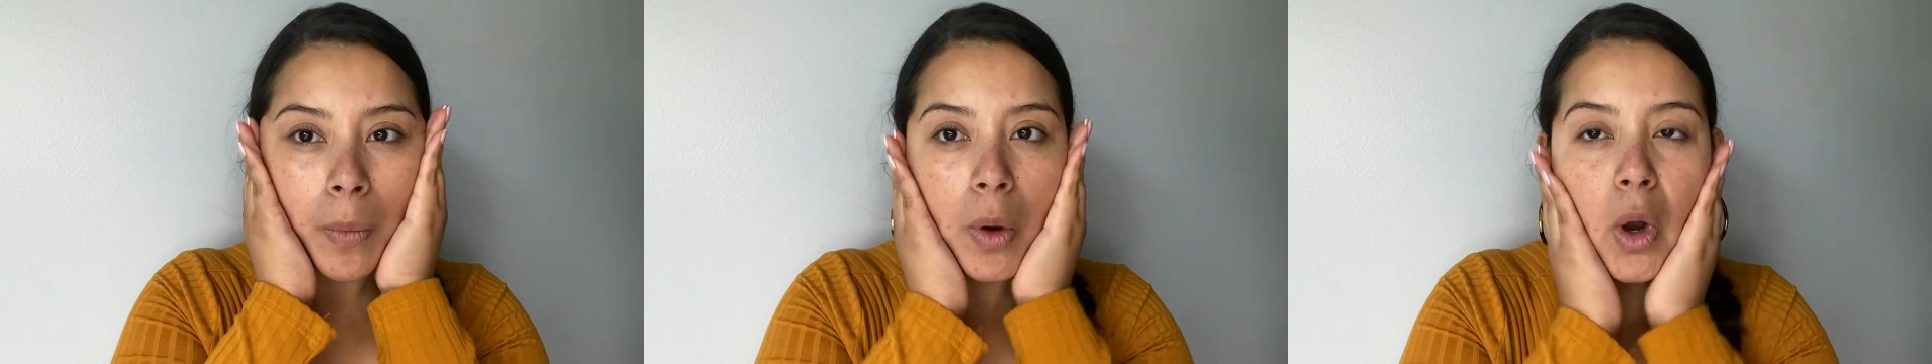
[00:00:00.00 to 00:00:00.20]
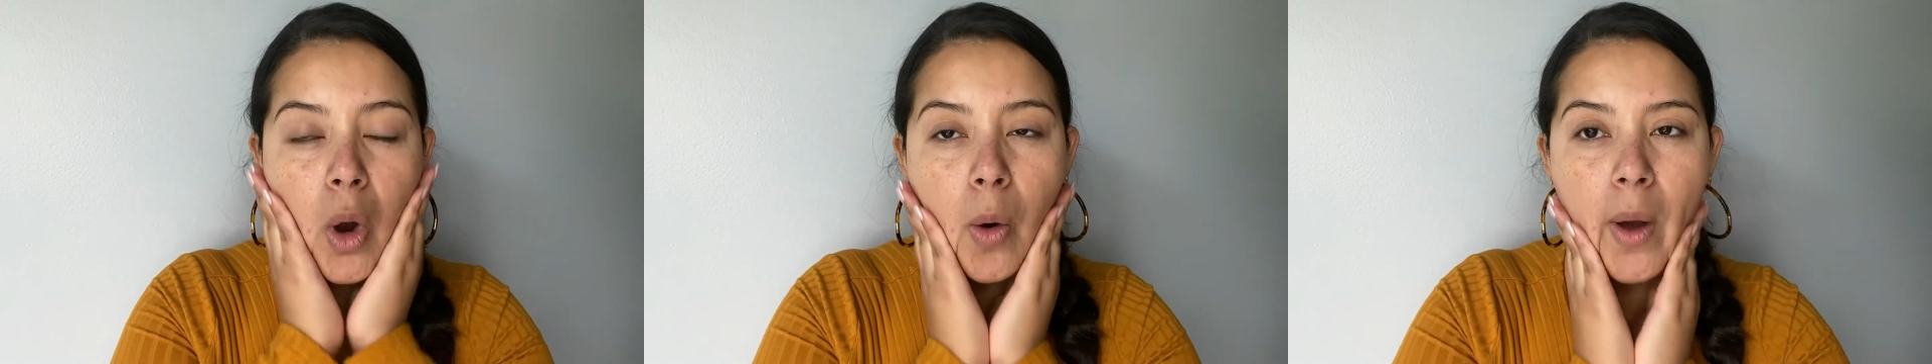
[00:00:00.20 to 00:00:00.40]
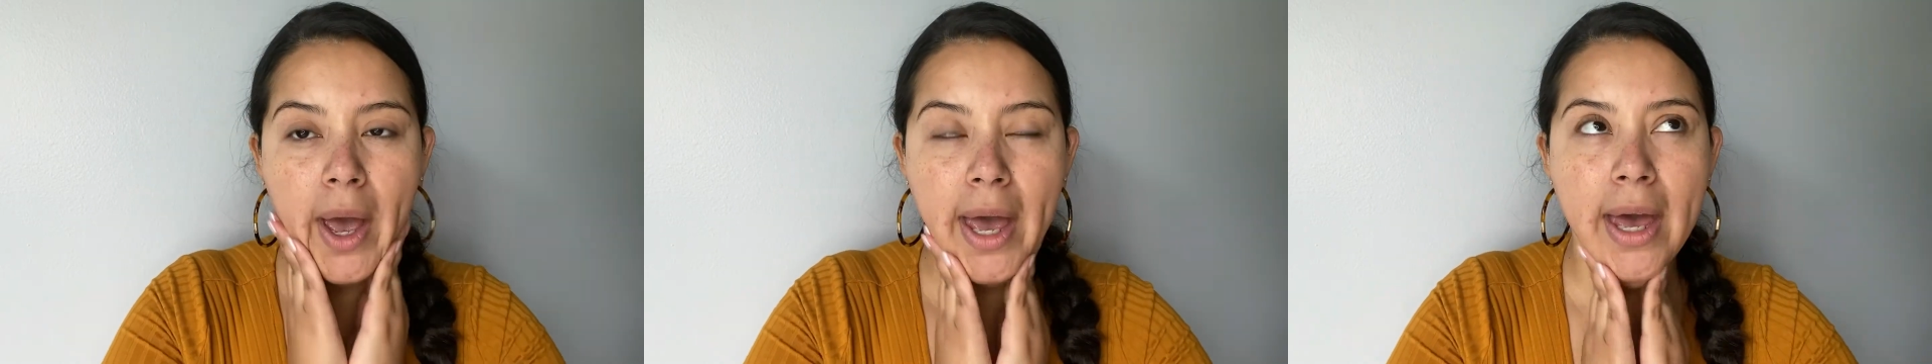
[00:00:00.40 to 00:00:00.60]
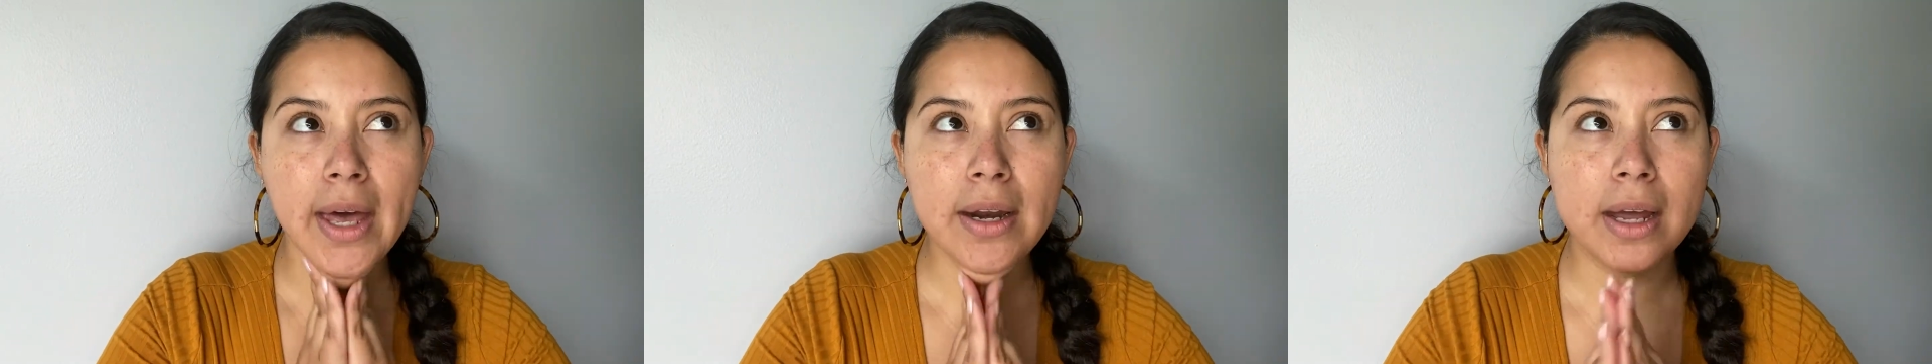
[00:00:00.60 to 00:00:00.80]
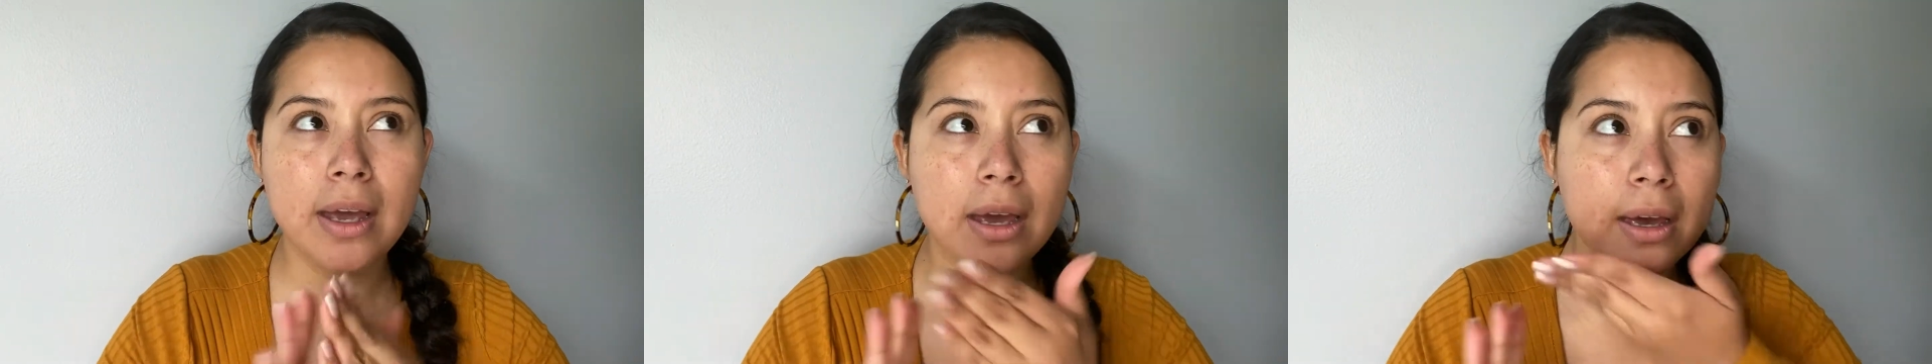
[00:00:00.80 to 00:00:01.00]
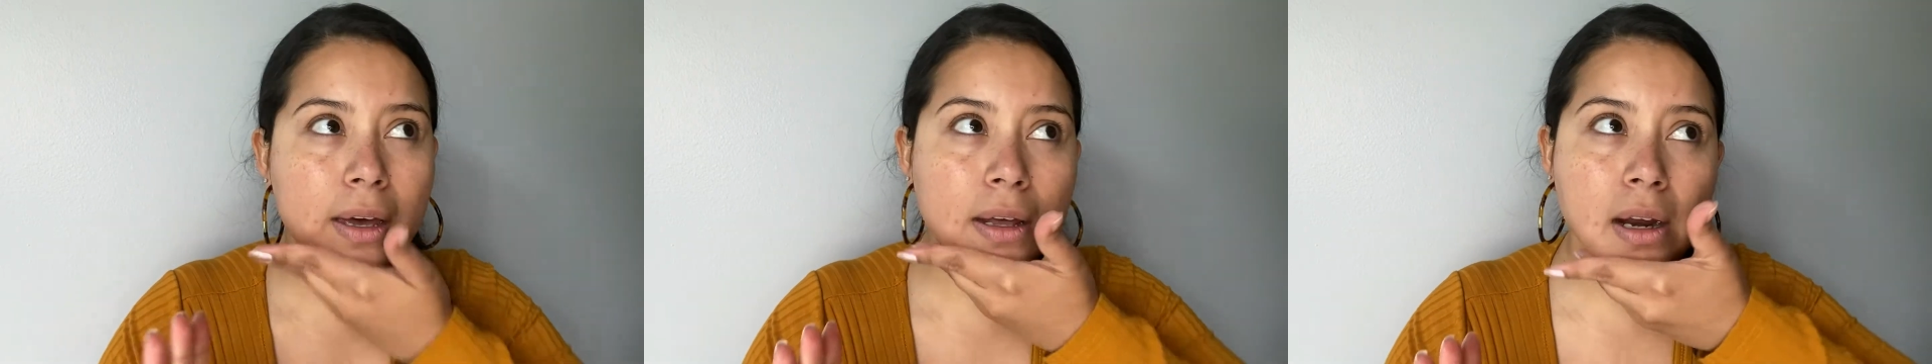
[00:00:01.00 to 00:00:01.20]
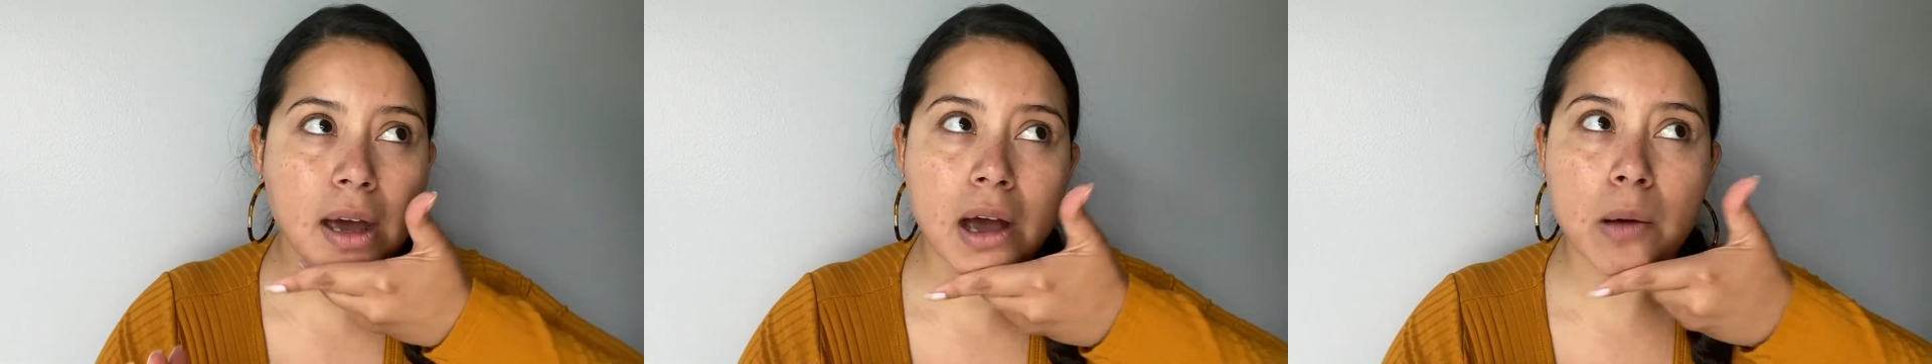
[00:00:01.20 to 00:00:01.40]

go ahead and